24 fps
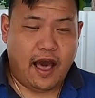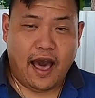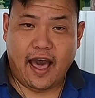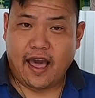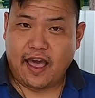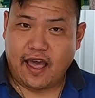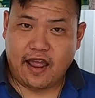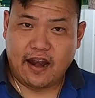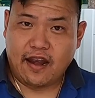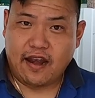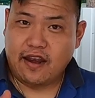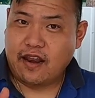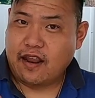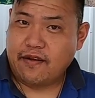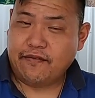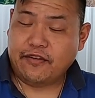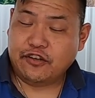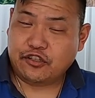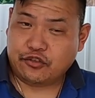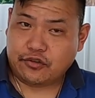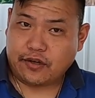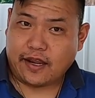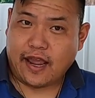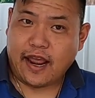I had never
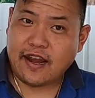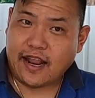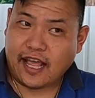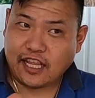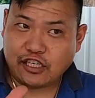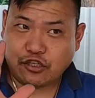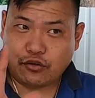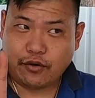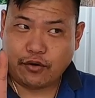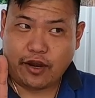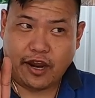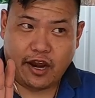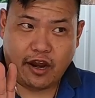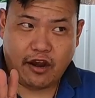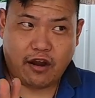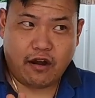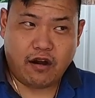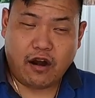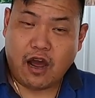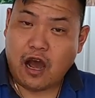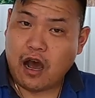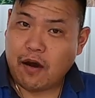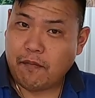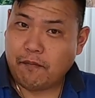tried Nitro
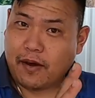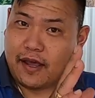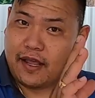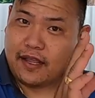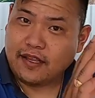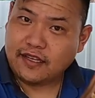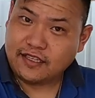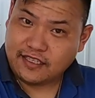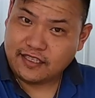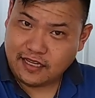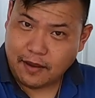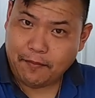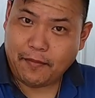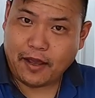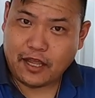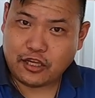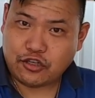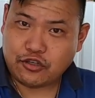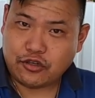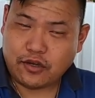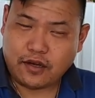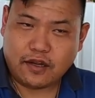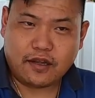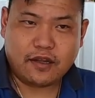Air on my semi
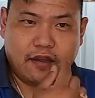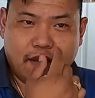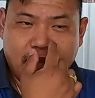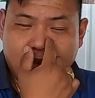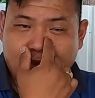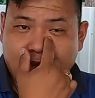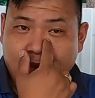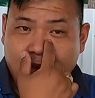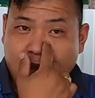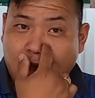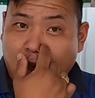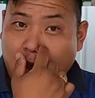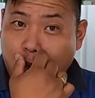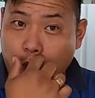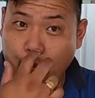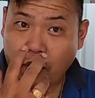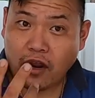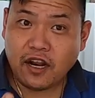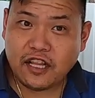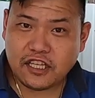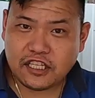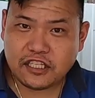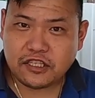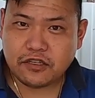truck. I
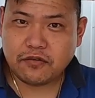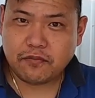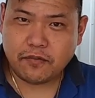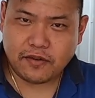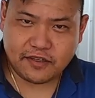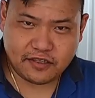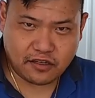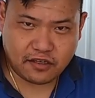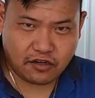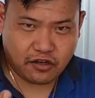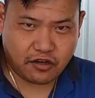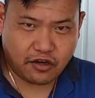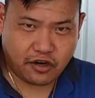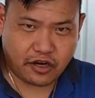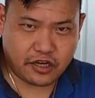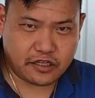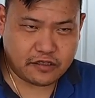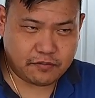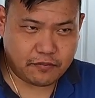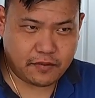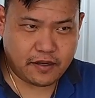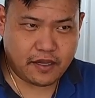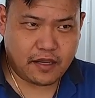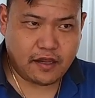wanted to, but it's gonna
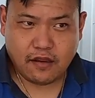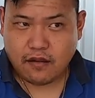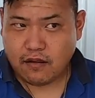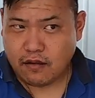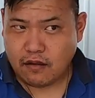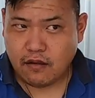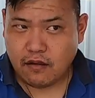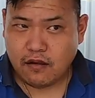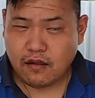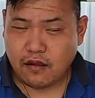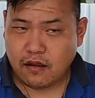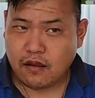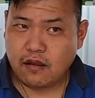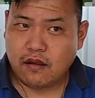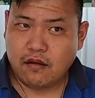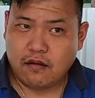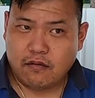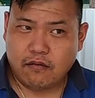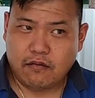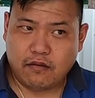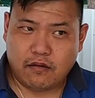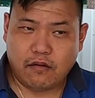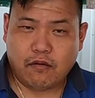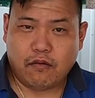cost me, you